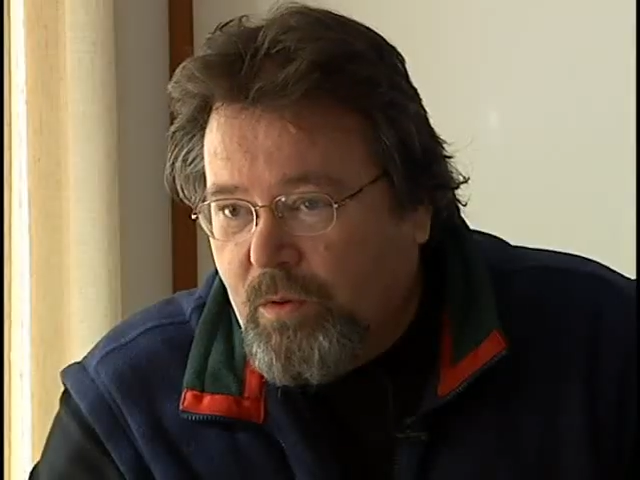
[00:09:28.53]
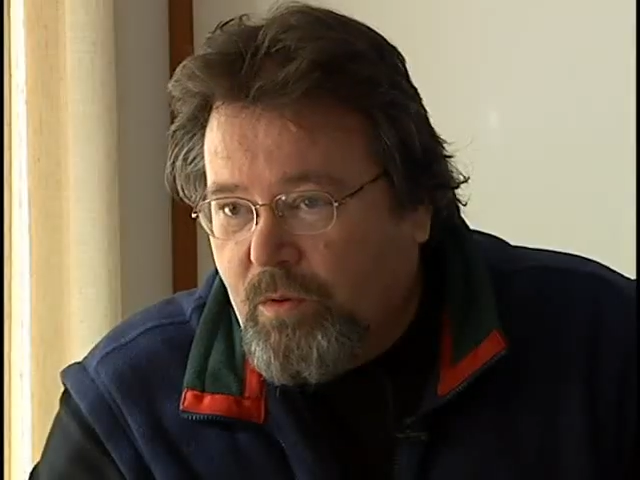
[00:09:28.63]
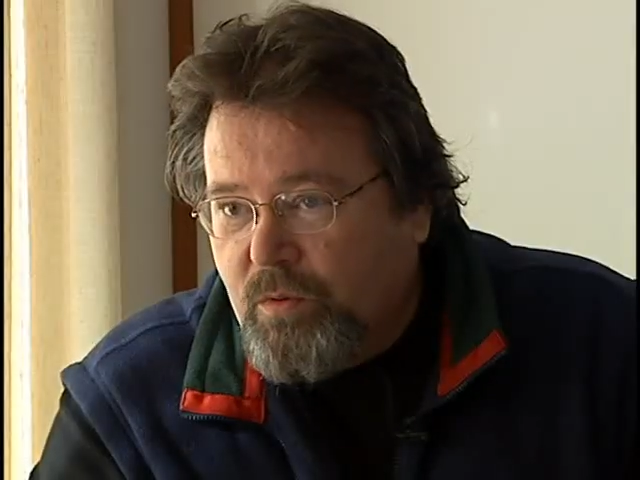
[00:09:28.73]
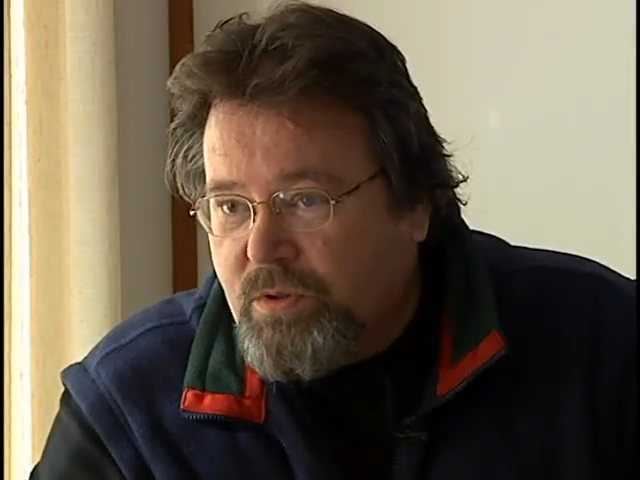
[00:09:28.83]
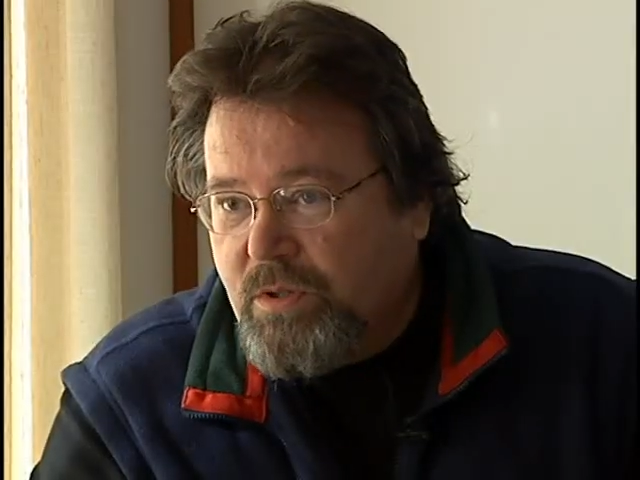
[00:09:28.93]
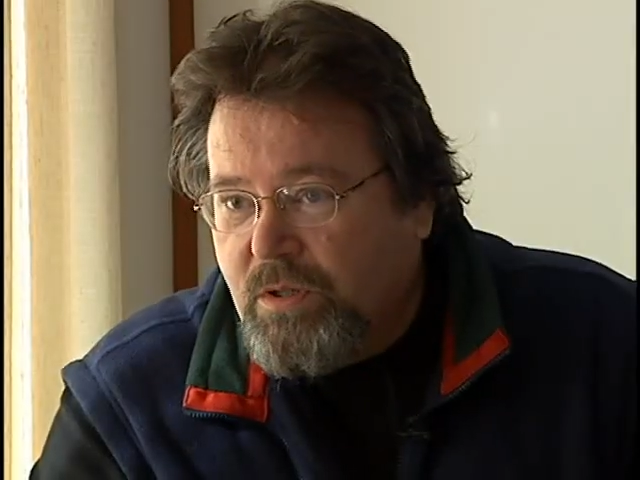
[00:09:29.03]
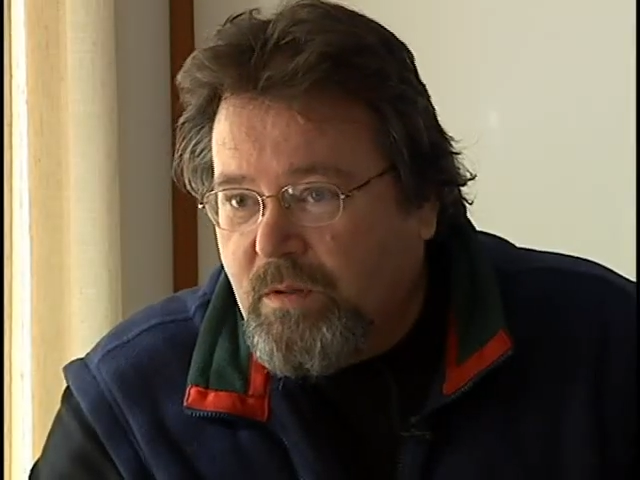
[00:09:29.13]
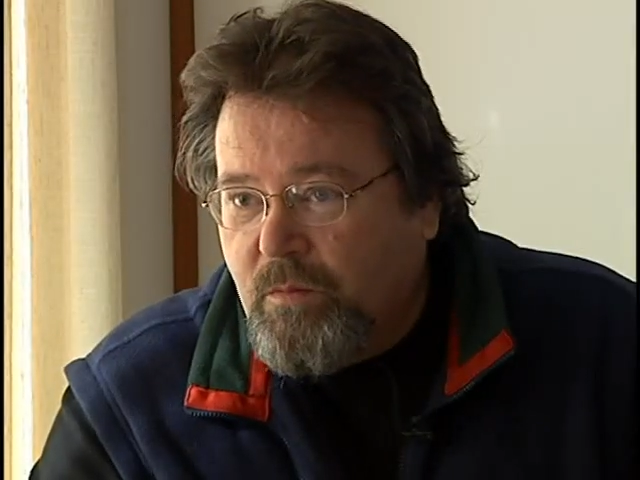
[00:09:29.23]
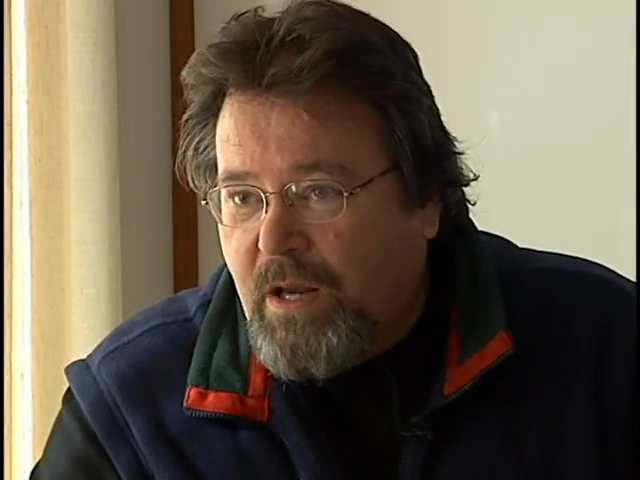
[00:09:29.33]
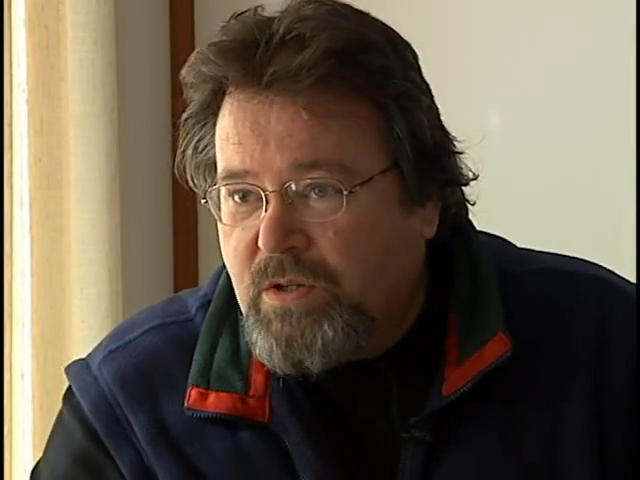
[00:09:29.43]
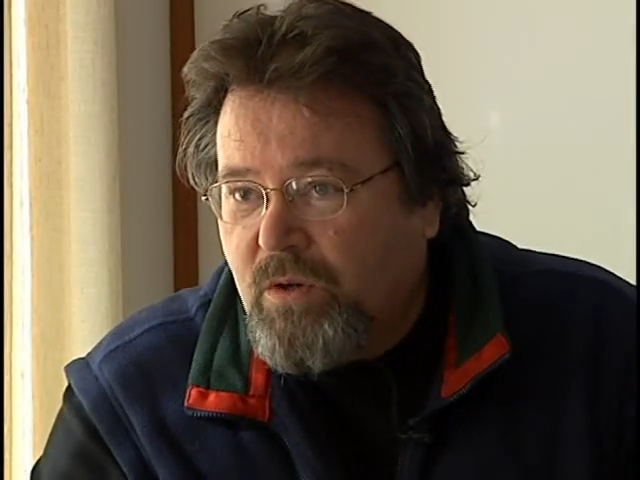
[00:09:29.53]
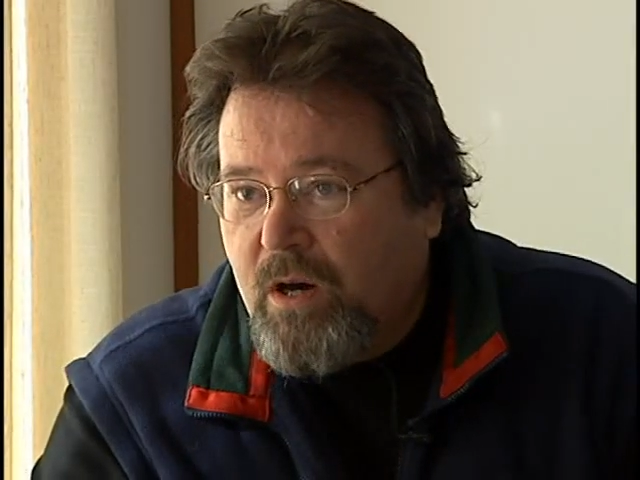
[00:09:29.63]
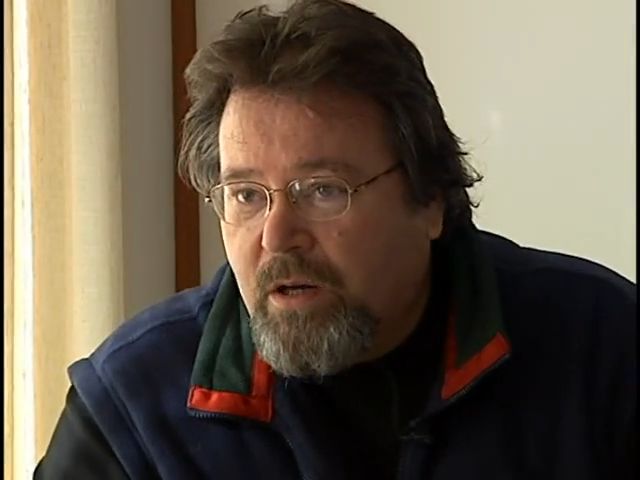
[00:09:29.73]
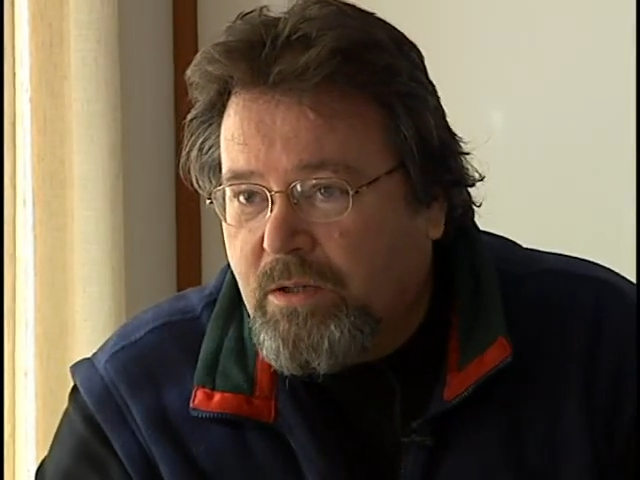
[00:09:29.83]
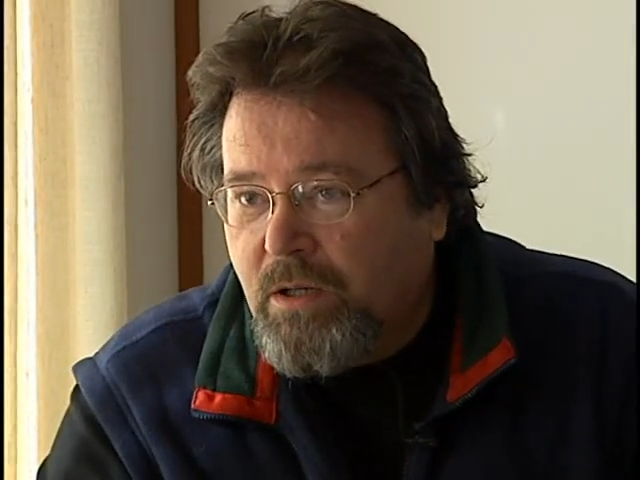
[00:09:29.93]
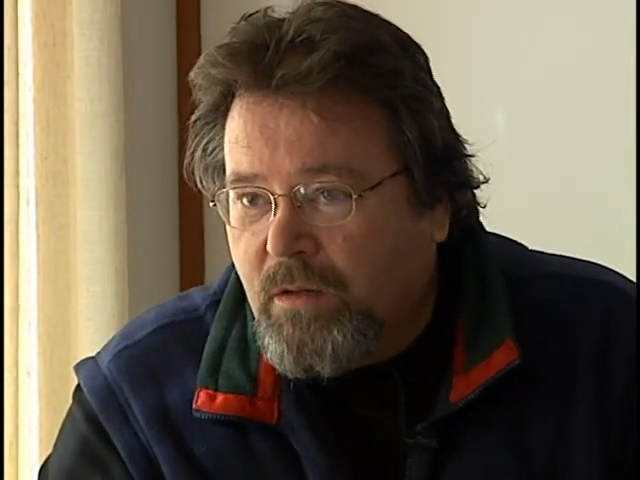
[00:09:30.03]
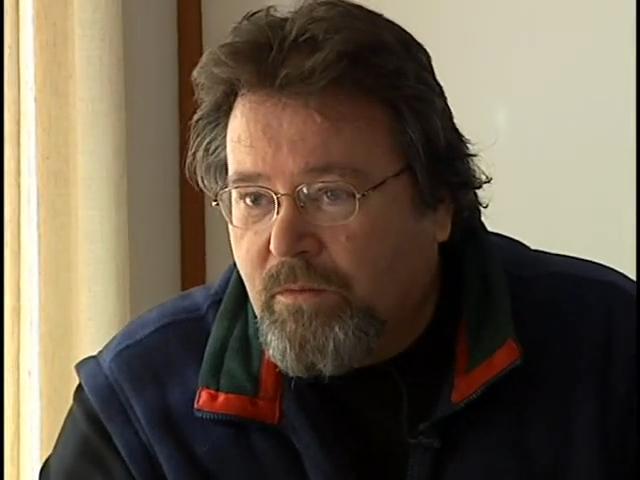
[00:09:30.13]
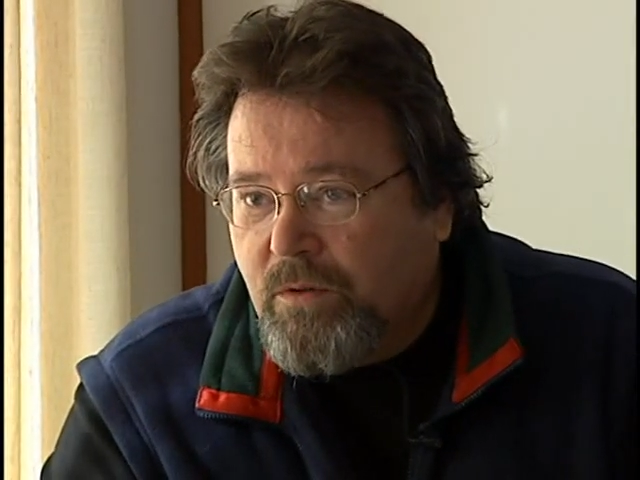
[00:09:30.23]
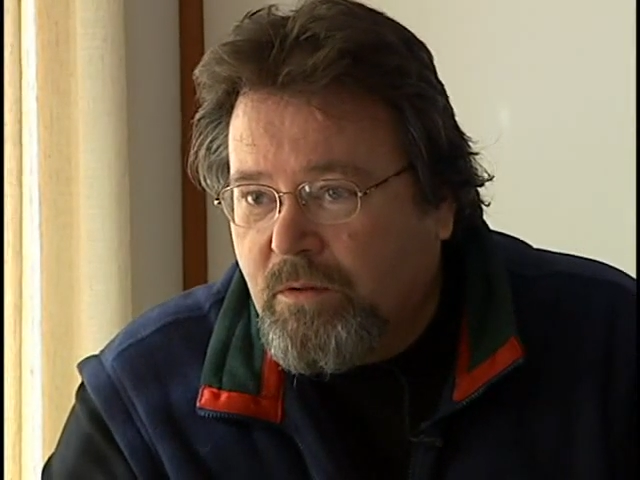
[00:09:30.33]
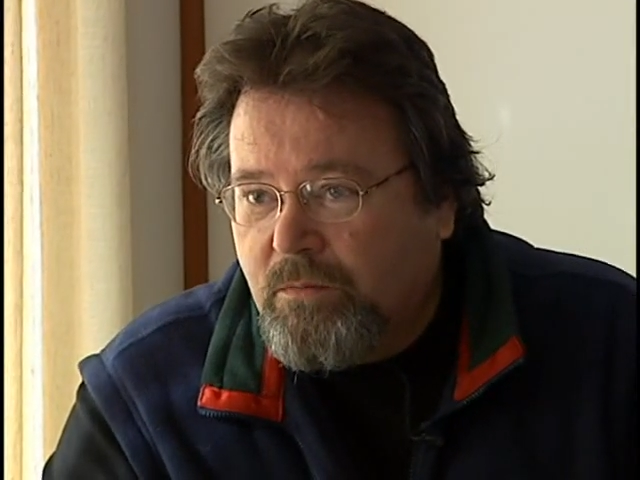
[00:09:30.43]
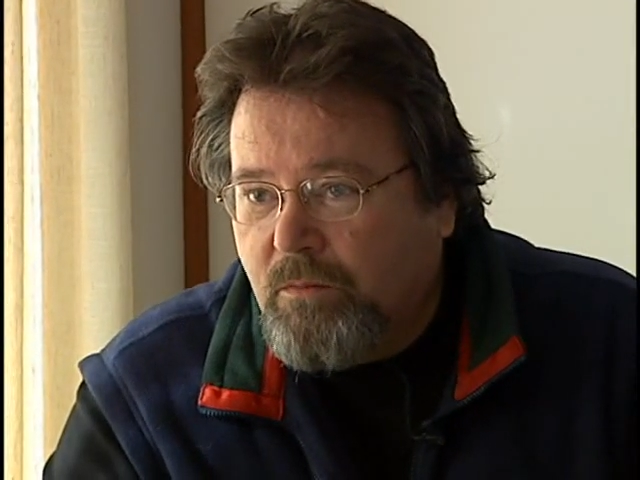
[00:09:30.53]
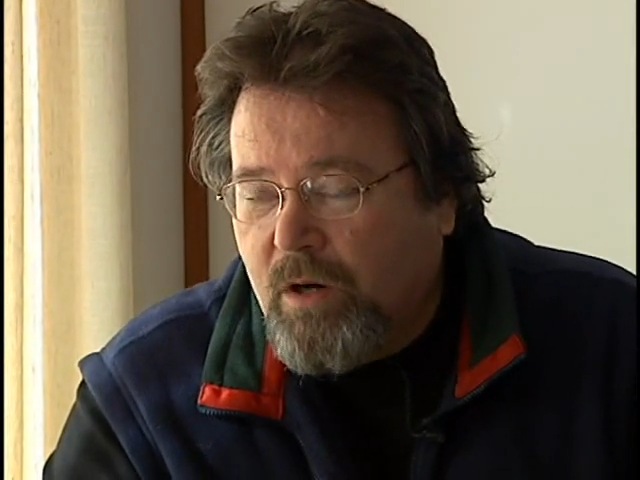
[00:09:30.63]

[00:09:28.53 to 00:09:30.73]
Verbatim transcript: who was the master architect for the